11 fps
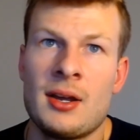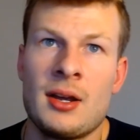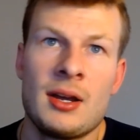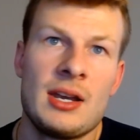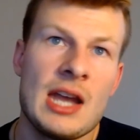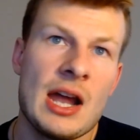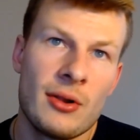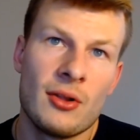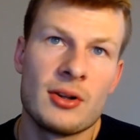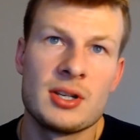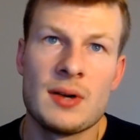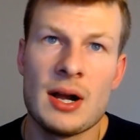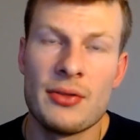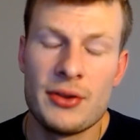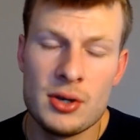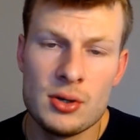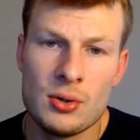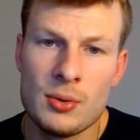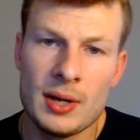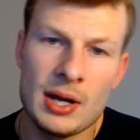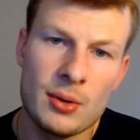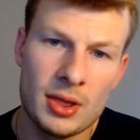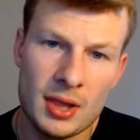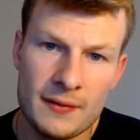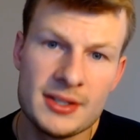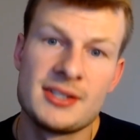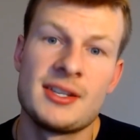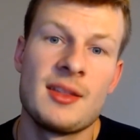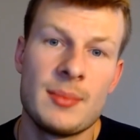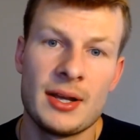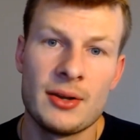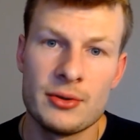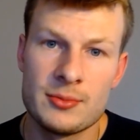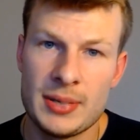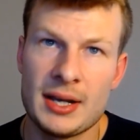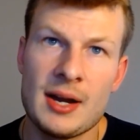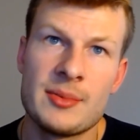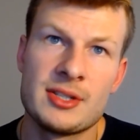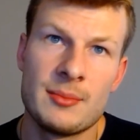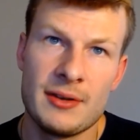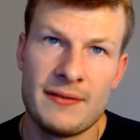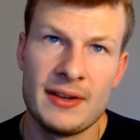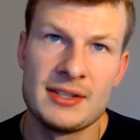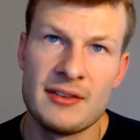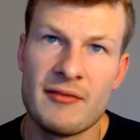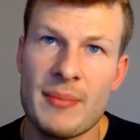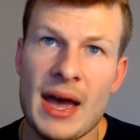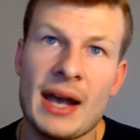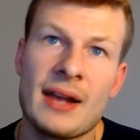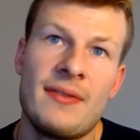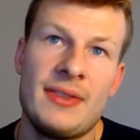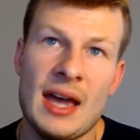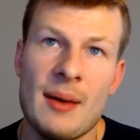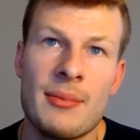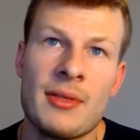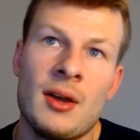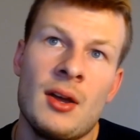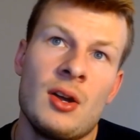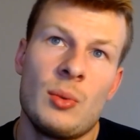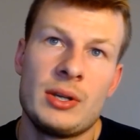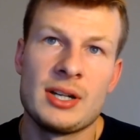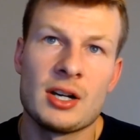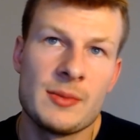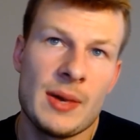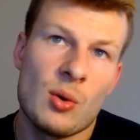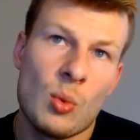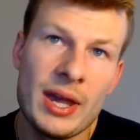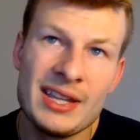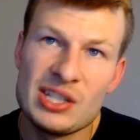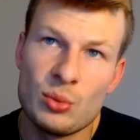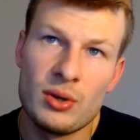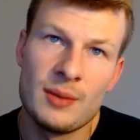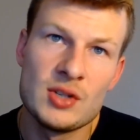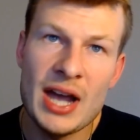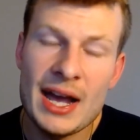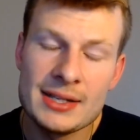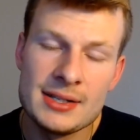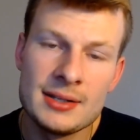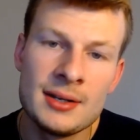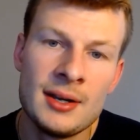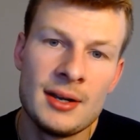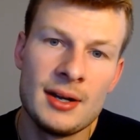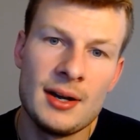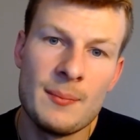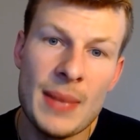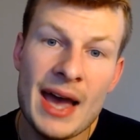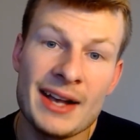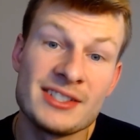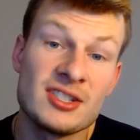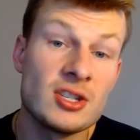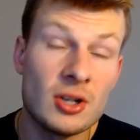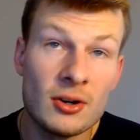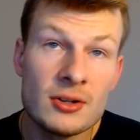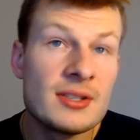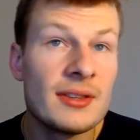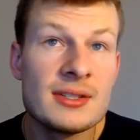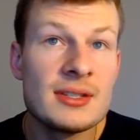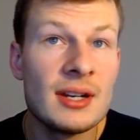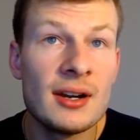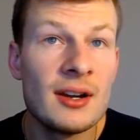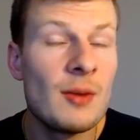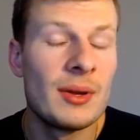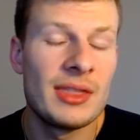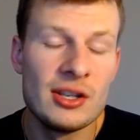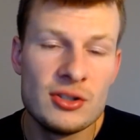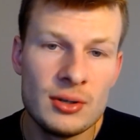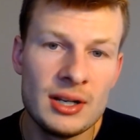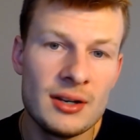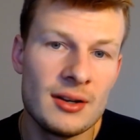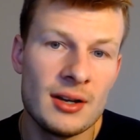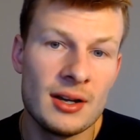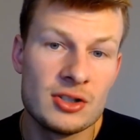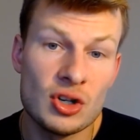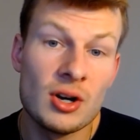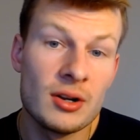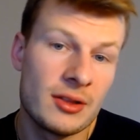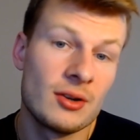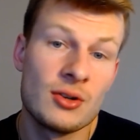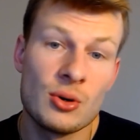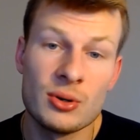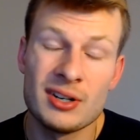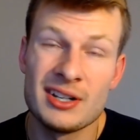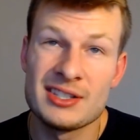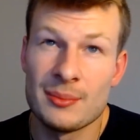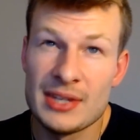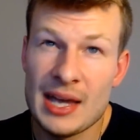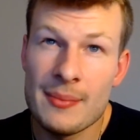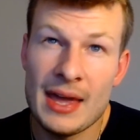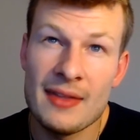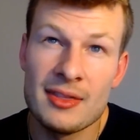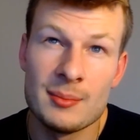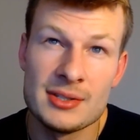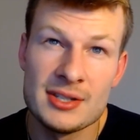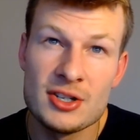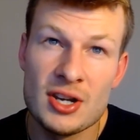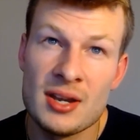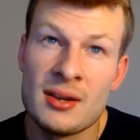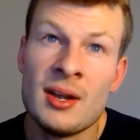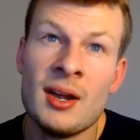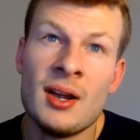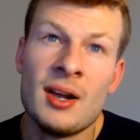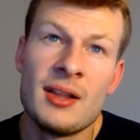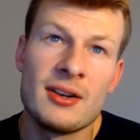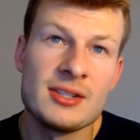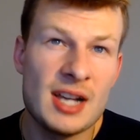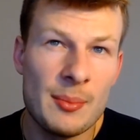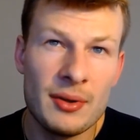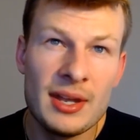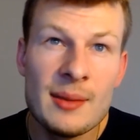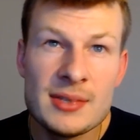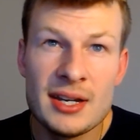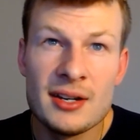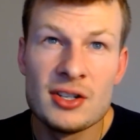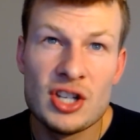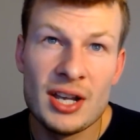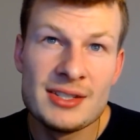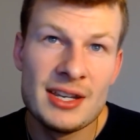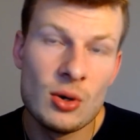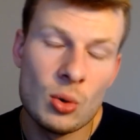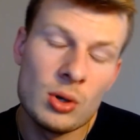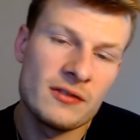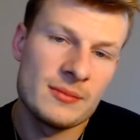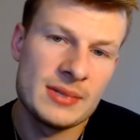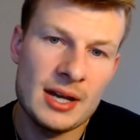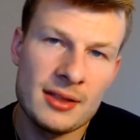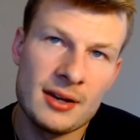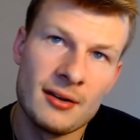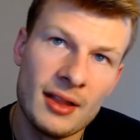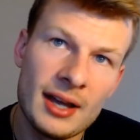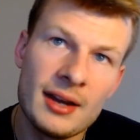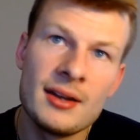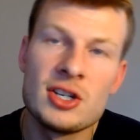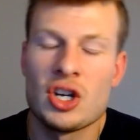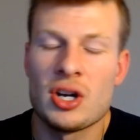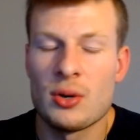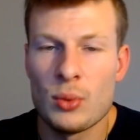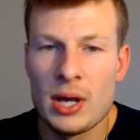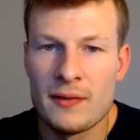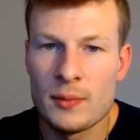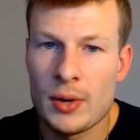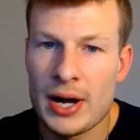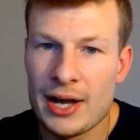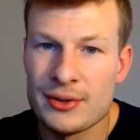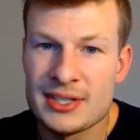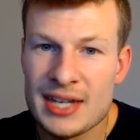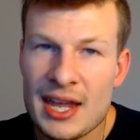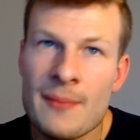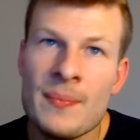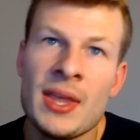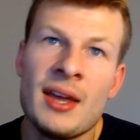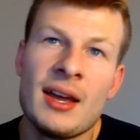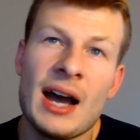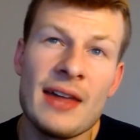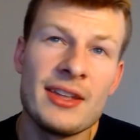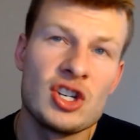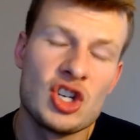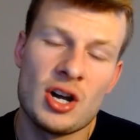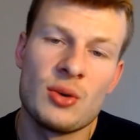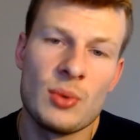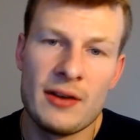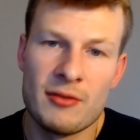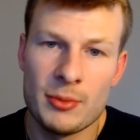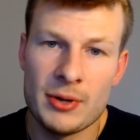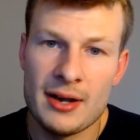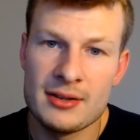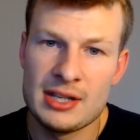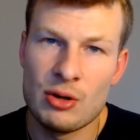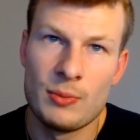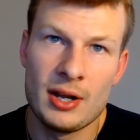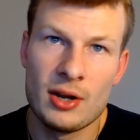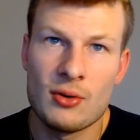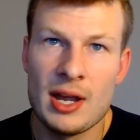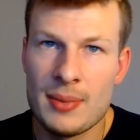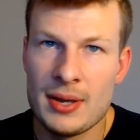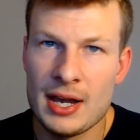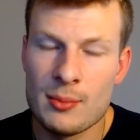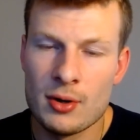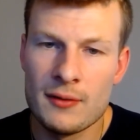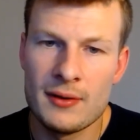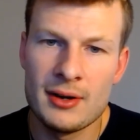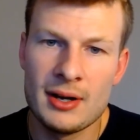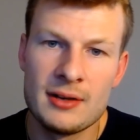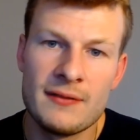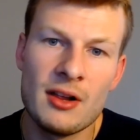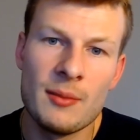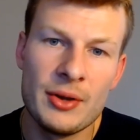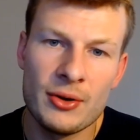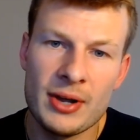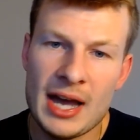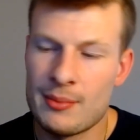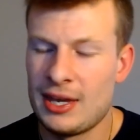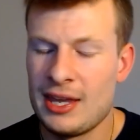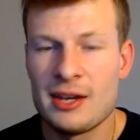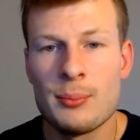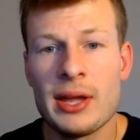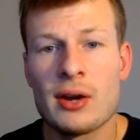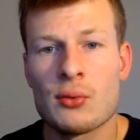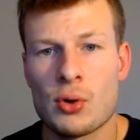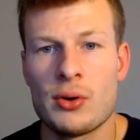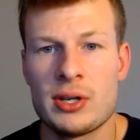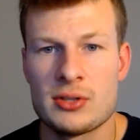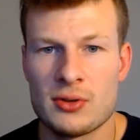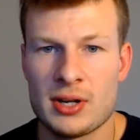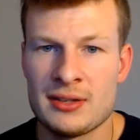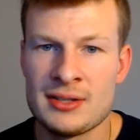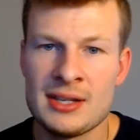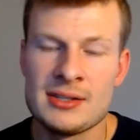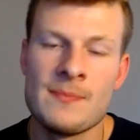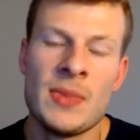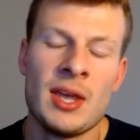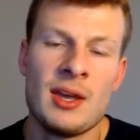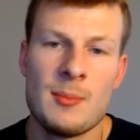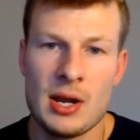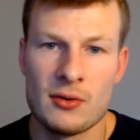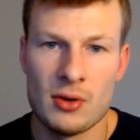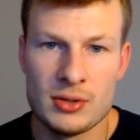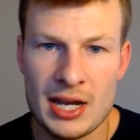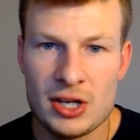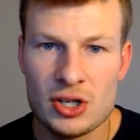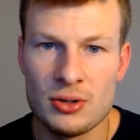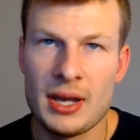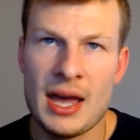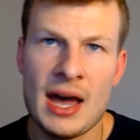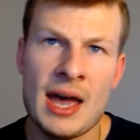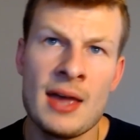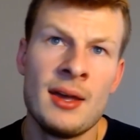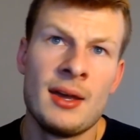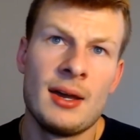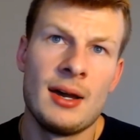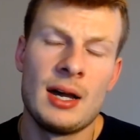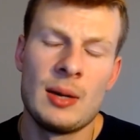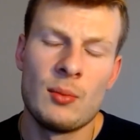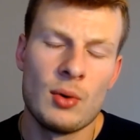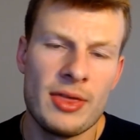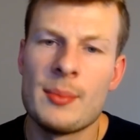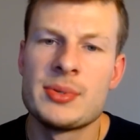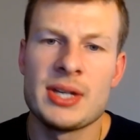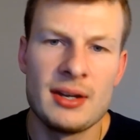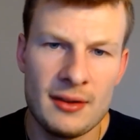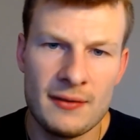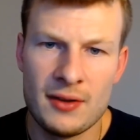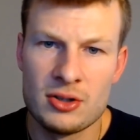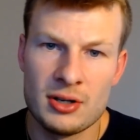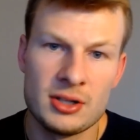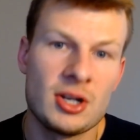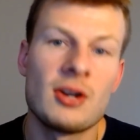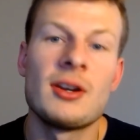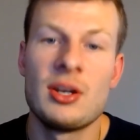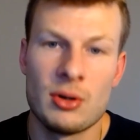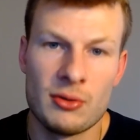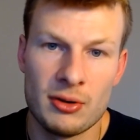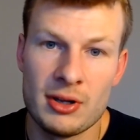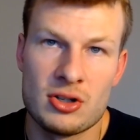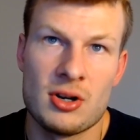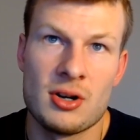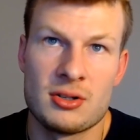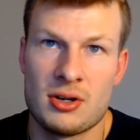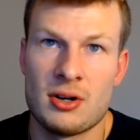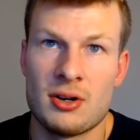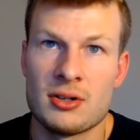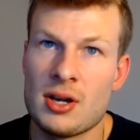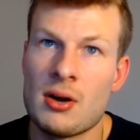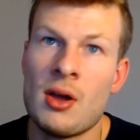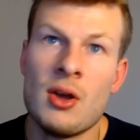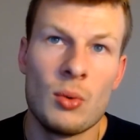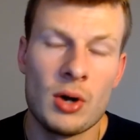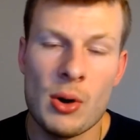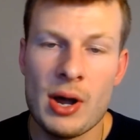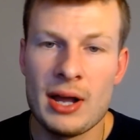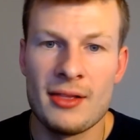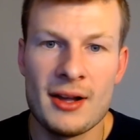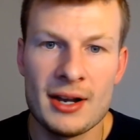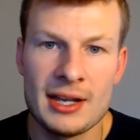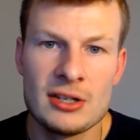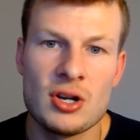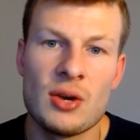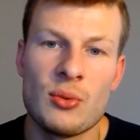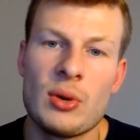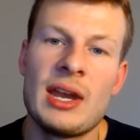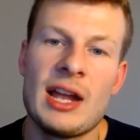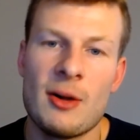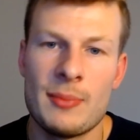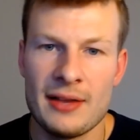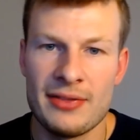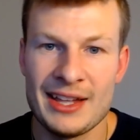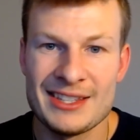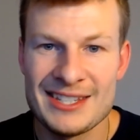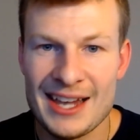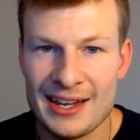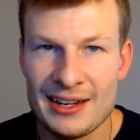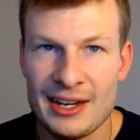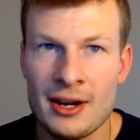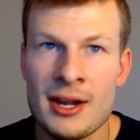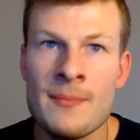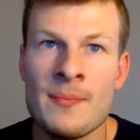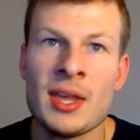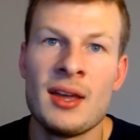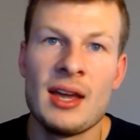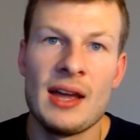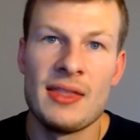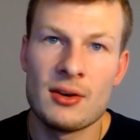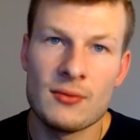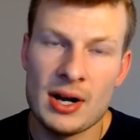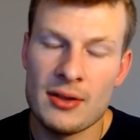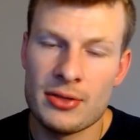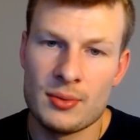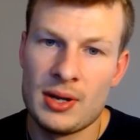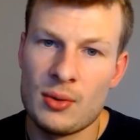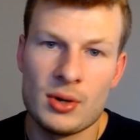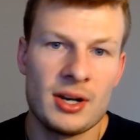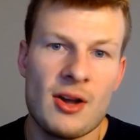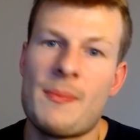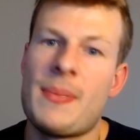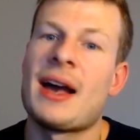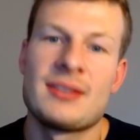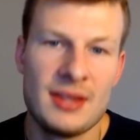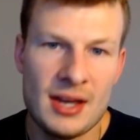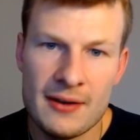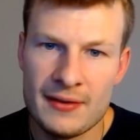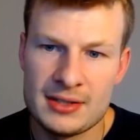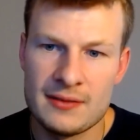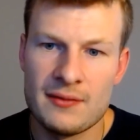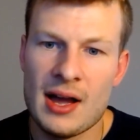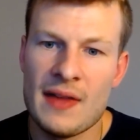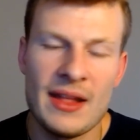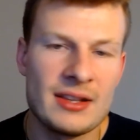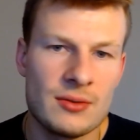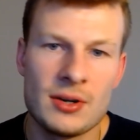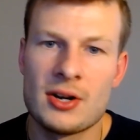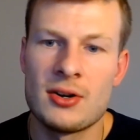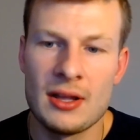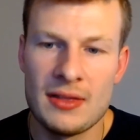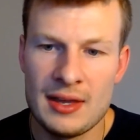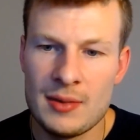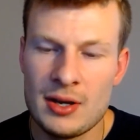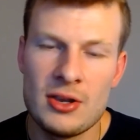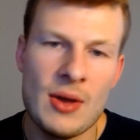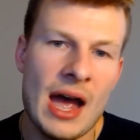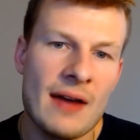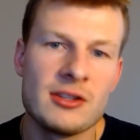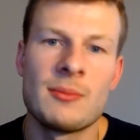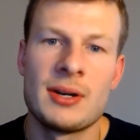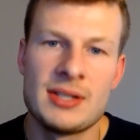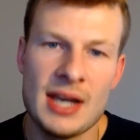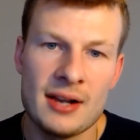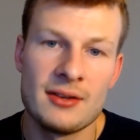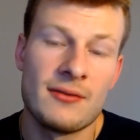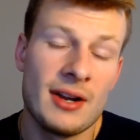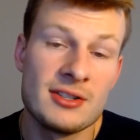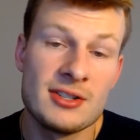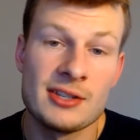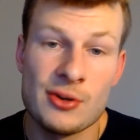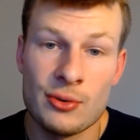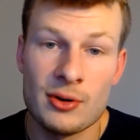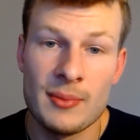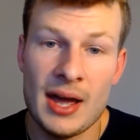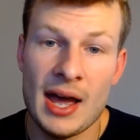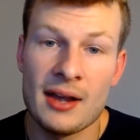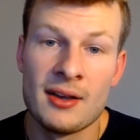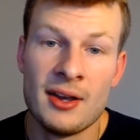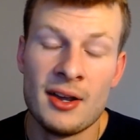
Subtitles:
Now we look to round 2, and I would love to see the Bengals pick up some defensive back depth. We talked about Waynes and William Jackson back as the starters in this scenario, but they do need a strong third corner and some depth at the position. There's a couple names here: J.C. Horn from South Carolina, Shaun Wade from Ohio State. I think Shaun Wade from Ohio State would be a great pick, more of a developmental guy, but he could play a role in his rookie season, be a rotational guy with upside in the future to turn into a really strong starter. So we'll go ahead and lock in Shaun Wade, help out that secondary. And then in round 3, we're going to go back to the offensive line. That's the recurring theme here. You have to protect your franchise quarterback.